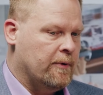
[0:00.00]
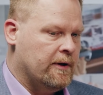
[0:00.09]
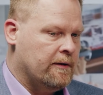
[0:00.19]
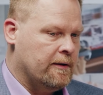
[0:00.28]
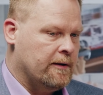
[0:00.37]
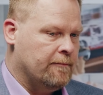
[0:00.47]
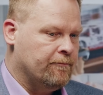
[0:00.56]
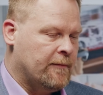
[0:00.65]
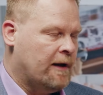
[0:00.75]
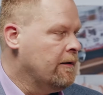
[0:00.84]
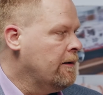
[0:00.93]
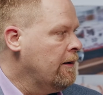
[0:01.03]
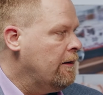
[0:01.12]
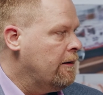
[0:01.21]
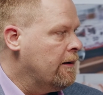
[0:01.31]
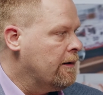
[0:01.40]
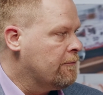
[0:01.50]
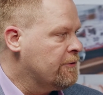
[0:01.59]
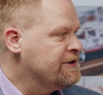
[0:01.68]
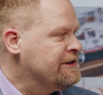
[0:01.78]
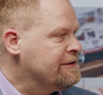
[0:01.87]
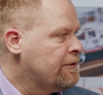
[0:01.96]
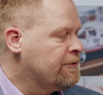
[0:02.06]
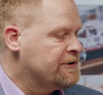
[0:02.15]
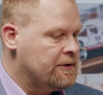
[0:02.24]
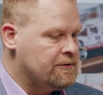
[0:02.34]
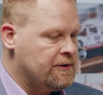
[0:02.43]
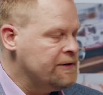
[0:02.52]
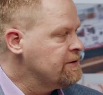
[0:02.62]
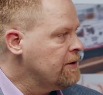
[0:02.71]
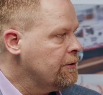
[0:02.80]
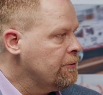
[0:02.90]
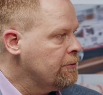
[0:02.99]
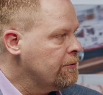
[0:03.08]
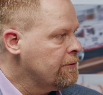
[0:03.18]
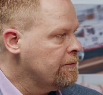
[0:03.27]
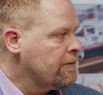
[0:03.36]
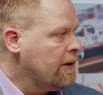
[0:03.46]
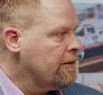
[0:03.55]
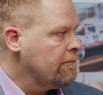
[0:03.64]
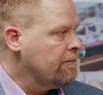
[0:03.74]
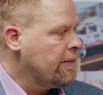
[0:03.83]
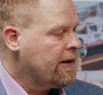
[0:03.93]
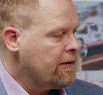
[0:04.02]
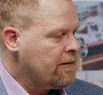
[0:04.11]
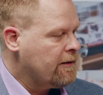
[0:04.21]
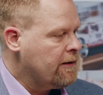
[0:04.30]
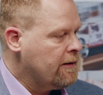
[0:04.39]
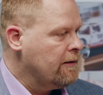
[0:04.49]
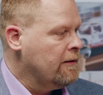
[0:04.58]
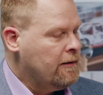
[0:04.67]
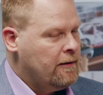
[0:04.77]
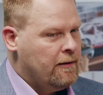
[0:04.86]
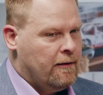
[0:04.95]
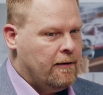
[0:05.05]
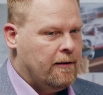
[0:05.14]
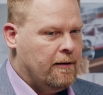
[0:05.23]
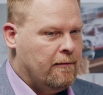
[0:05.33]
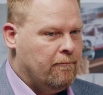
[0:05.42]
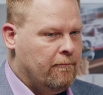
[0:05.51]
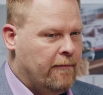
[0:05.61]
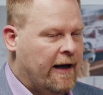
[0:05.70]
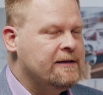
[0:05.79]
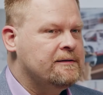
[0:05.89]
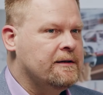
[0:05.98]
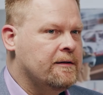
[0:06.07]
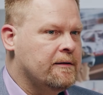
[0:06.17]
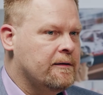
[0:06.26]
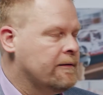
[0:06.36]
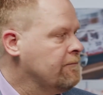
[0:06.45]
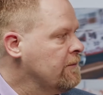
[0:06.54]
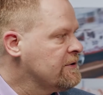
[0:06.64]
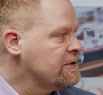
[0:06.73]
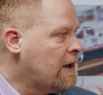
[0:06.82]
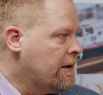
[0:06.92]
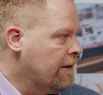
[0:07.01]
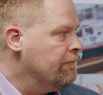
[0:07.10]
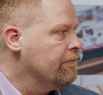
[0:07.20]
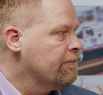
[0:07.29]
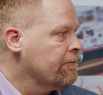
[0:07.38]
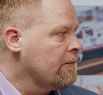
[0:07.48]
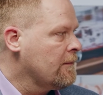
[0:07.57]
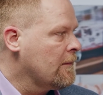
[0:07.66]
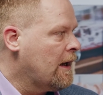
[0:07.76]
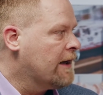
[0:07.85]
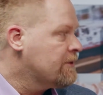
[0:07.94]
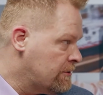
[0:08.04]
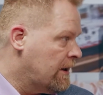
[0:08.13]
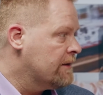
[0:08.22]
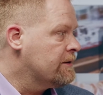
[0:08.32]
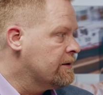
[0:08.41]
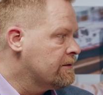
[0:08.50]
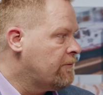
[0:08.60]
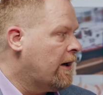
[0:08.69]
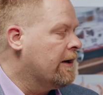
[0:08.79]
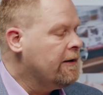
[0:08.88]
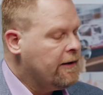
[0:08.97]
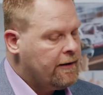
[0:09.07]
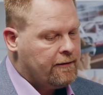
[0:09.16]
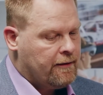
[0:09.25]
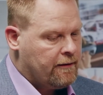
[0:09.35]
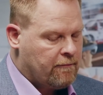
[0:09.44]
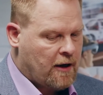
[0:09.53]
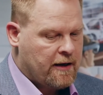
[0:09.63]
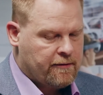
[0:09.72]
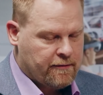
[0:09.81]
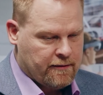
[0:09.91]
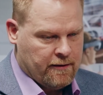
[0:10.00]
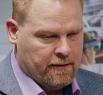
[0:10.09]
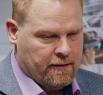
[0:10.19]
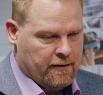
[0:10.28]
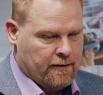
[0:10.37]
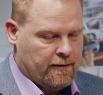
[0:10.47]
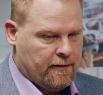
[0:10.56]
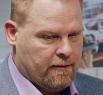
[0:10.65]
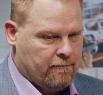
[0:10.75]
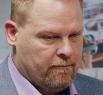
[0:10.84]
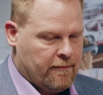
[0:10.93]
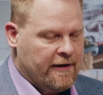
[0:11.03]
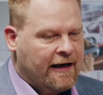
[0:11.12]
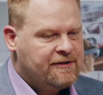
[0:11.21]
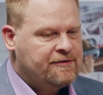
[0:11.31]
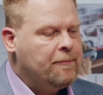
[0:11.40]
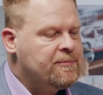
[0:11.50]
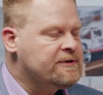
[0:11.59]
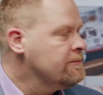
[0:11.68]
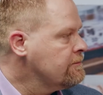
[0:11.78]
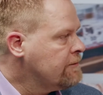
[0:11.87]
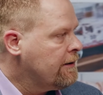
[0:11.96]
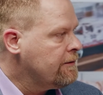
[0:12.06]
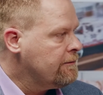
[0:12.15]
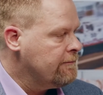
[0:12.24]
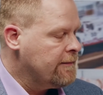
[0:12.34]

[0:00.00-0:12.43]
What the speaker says: with research institutes, kind of make the basic study exercises, finding the right next steps there,